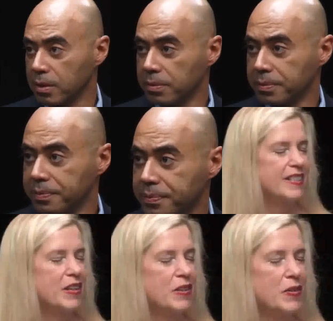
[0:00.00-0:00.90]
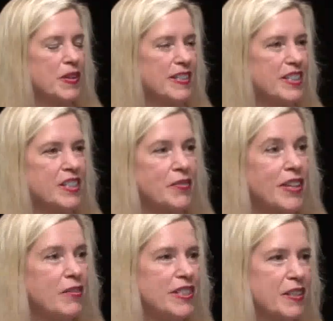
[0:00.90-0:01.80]
Right. So
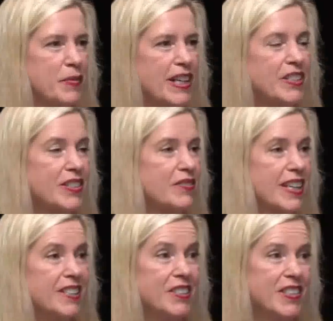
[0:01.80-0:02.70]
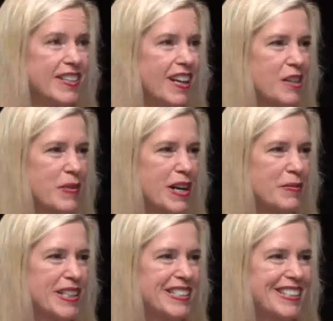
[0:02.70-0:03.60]
GGB was a major investor in
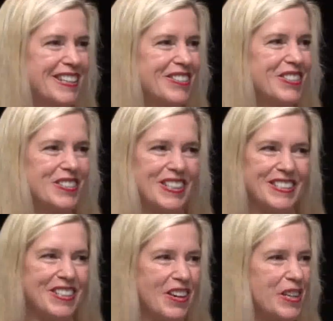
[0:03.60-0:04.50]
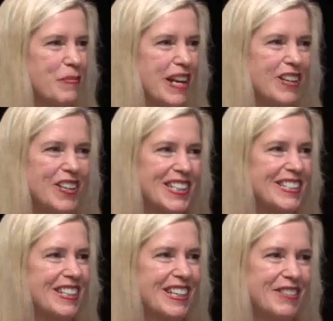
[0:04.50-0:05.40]
Alibaba. So you're talking about all
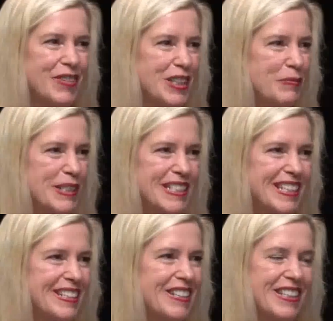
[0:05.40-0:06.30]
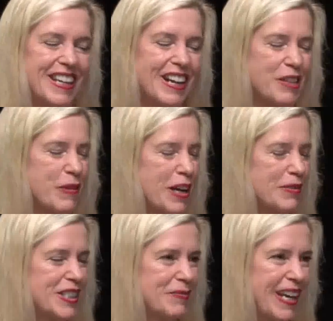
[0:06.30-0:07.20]
these investments that
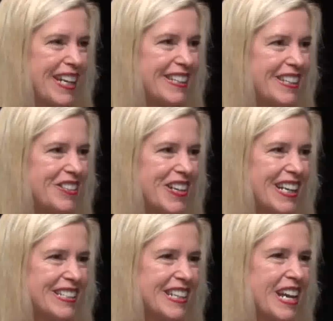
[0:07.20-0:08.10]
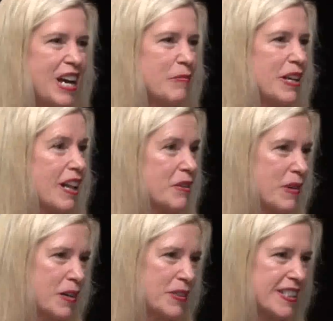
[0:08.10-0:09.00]
Alibaba has made in the U.S. But
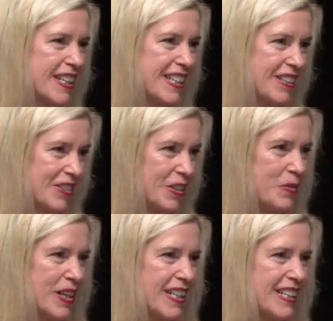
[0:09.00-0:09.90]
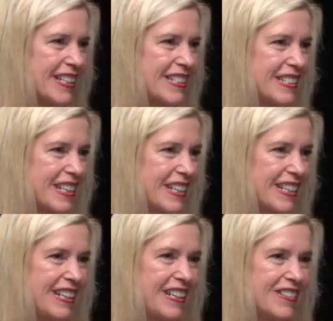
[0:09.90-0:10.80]
Alibaba is not the only one that's
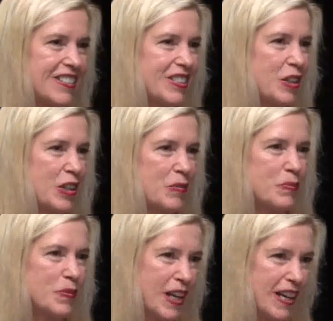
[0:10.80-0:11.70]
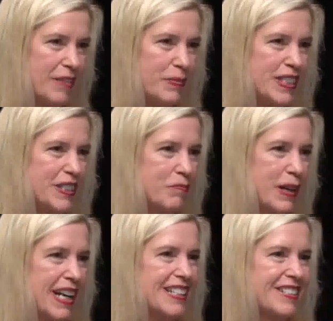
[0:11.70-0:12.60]
here, too. You mentioned
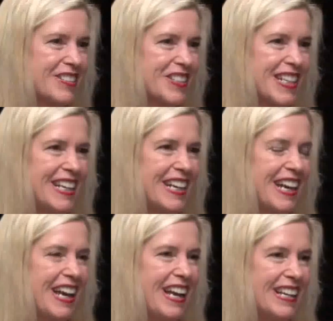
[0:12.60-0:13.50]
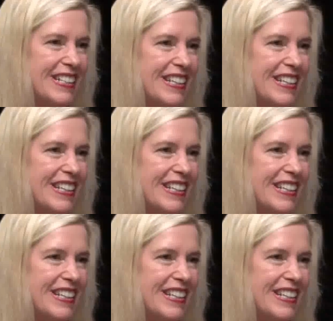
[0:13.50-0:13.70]
Baidu. And